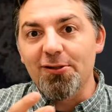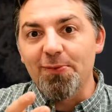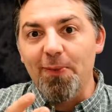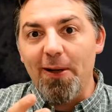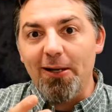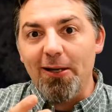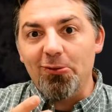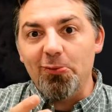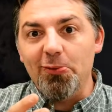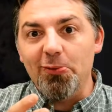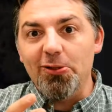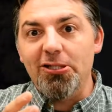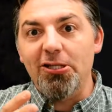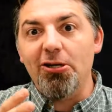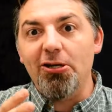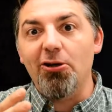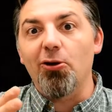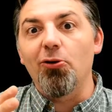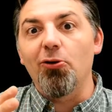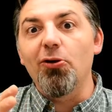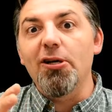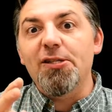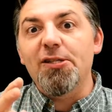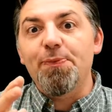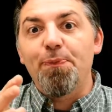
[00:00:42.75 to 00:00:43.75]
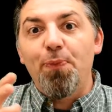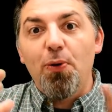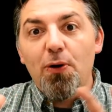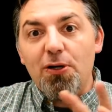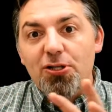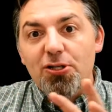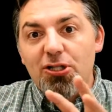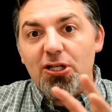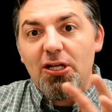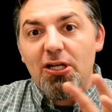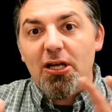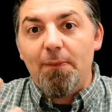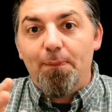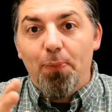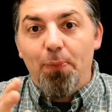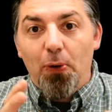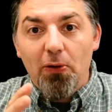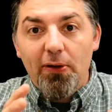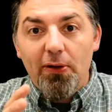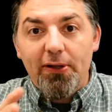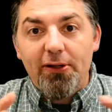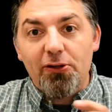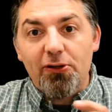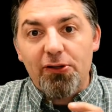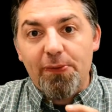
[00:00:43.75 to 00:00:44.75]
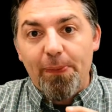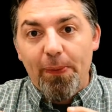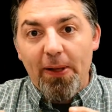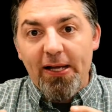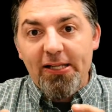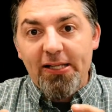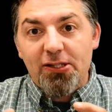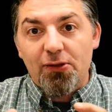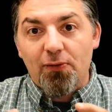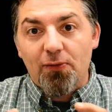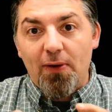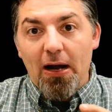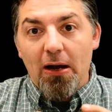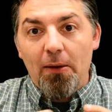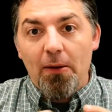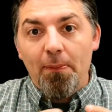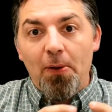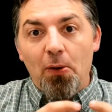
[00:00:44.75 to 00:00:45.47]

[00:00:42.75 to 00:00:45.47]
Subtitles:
mantle material is pushing and pulling those plates around,